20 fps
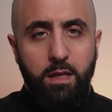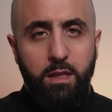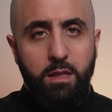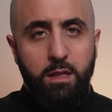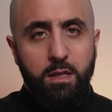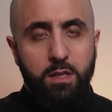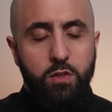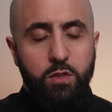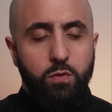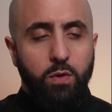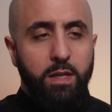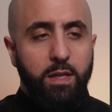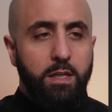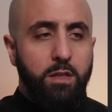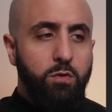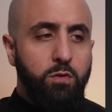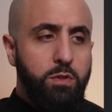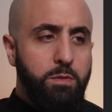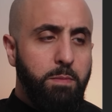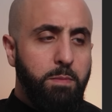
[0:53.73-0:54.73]
in the Israeli
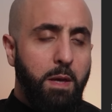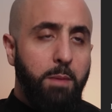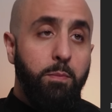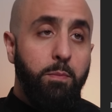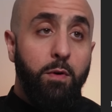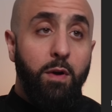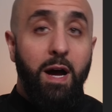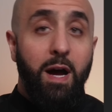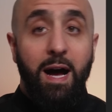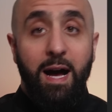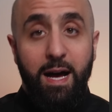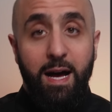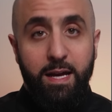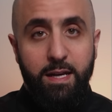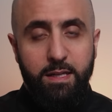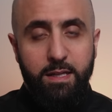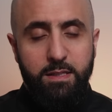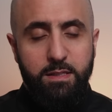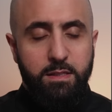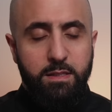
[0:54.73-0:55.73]
newspaper
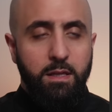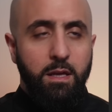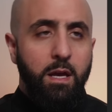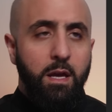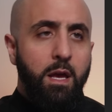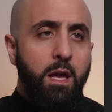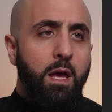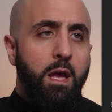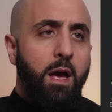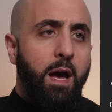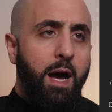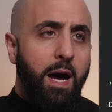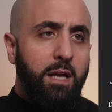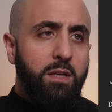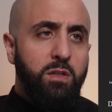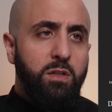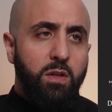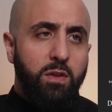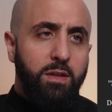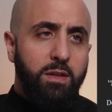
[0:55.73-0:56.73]
Haaretz
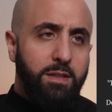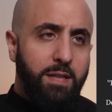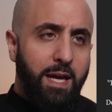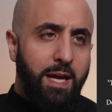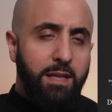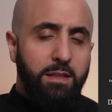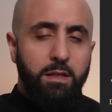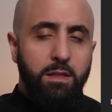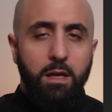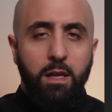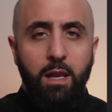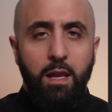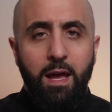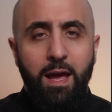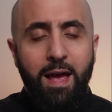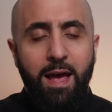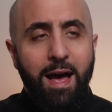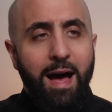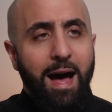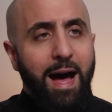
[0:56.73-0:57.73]
under the title
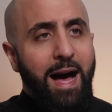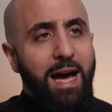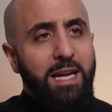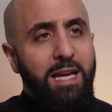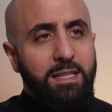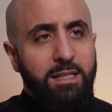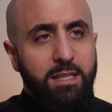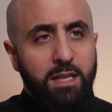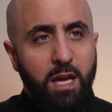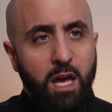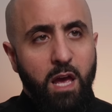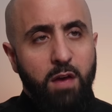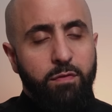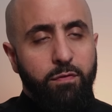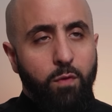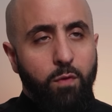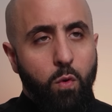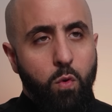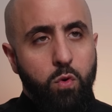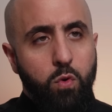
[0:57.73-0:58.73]

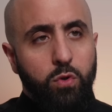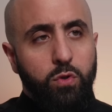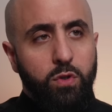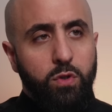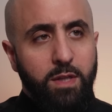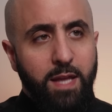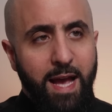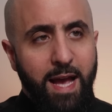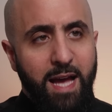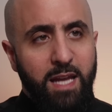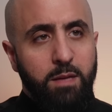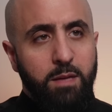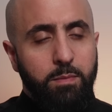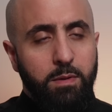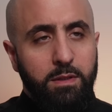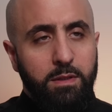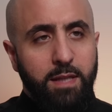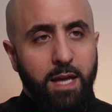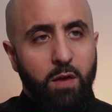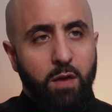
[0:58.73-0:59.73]
IDF ordered
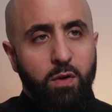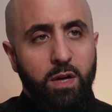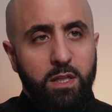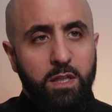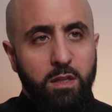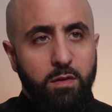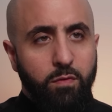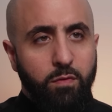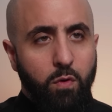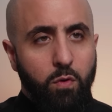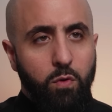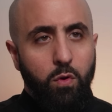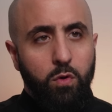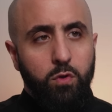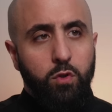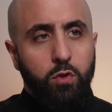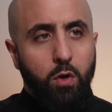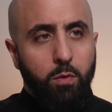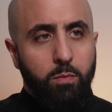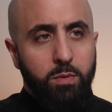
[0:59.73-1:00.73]
Hannibal directive
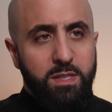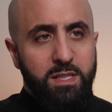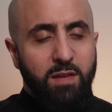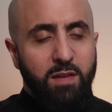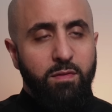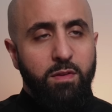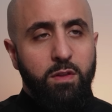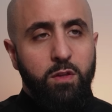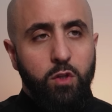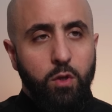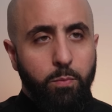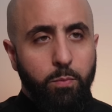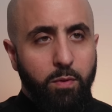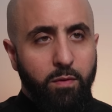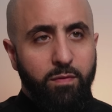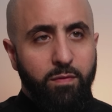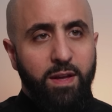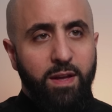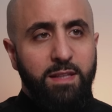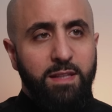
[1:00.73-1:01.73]
October 7th to
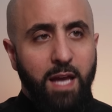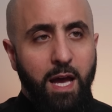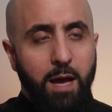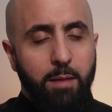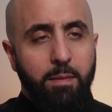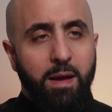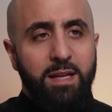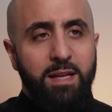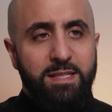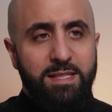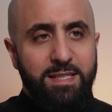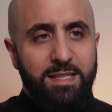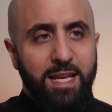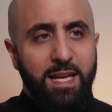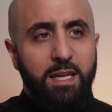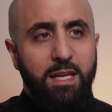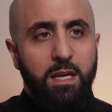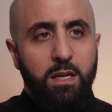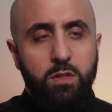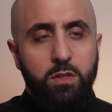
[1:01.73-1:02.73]
prevent Hamas
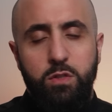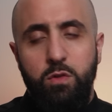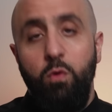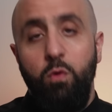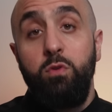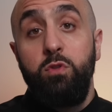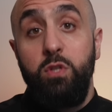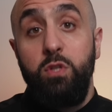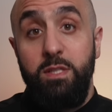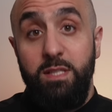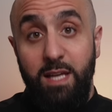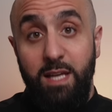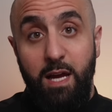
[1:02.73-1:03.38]
taking soldiers